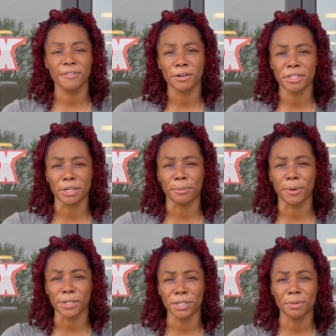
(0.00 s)
The folks, they're
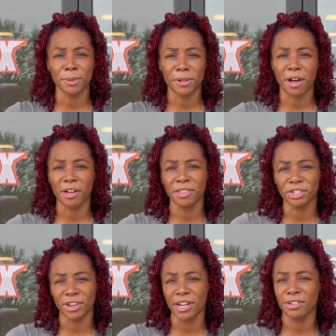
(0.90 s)
personable. All
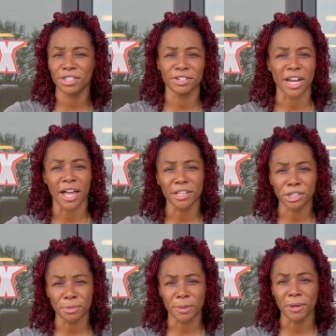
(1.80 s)
the trainers are
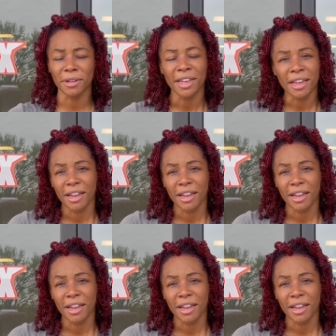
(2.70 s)
knowledgeable.